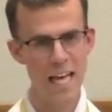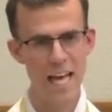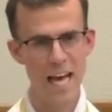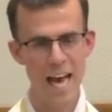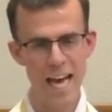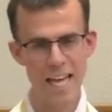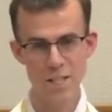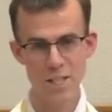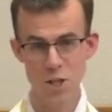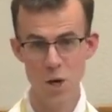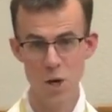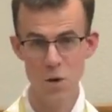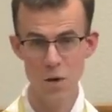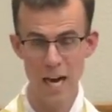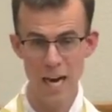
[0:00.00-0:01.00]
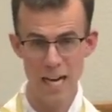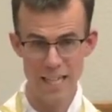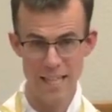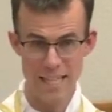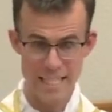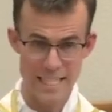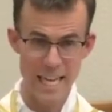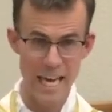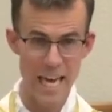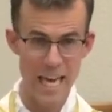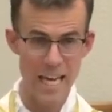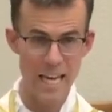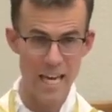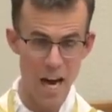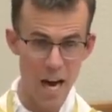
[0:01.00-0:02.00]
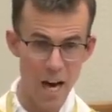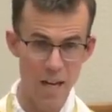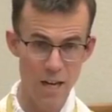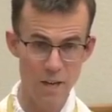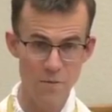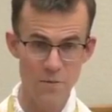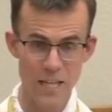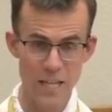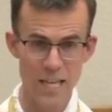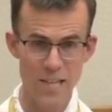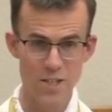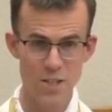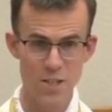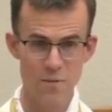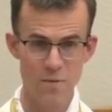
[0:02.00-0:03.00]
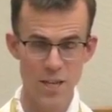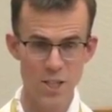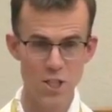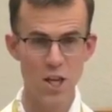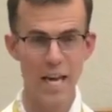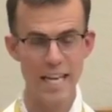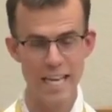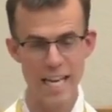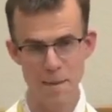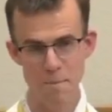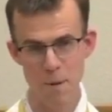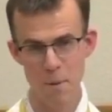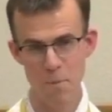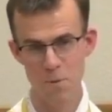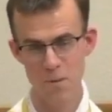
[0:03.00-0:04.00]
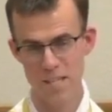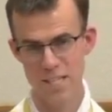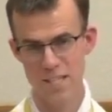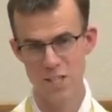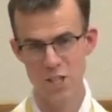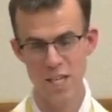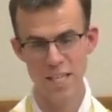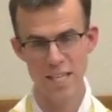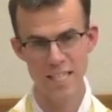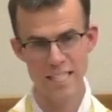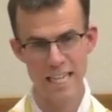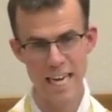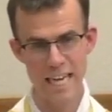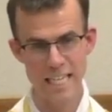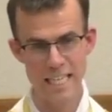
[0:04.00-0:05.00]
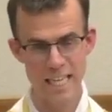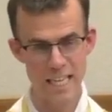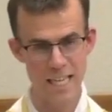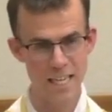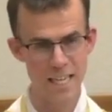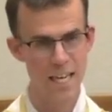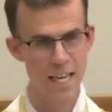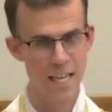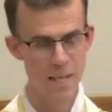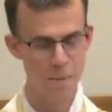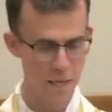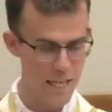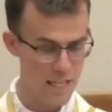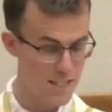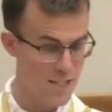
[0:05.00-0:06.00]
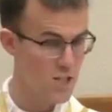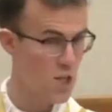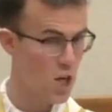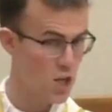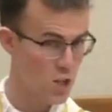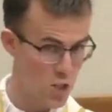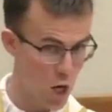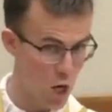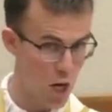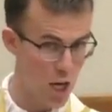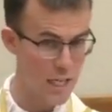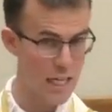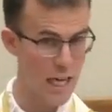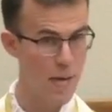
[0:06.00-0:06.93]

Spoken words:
And so the day of the Easter Vigil, I came up with this genius idea that because it's all dark,